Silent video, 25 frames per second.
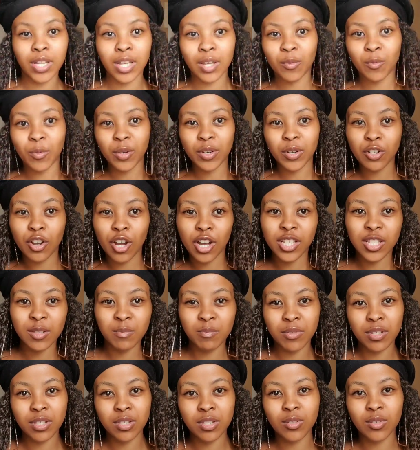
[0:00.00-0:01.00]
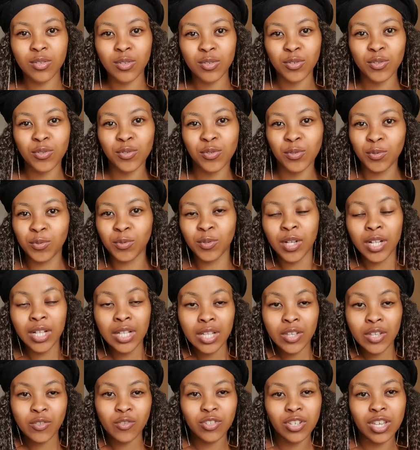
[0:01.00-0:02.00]
like when God speaks to you,
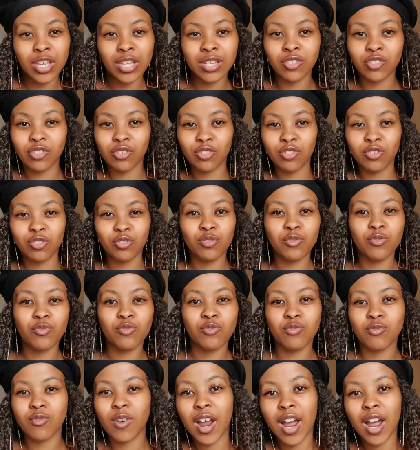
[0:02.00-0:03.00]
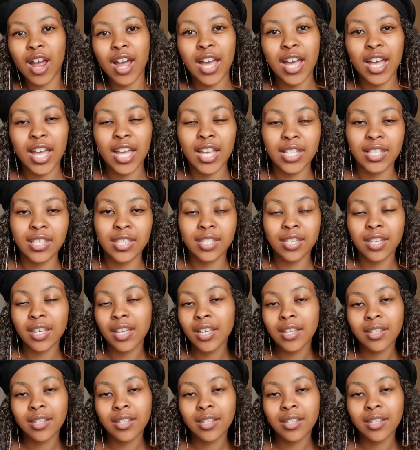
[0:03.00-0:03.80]
you can just write.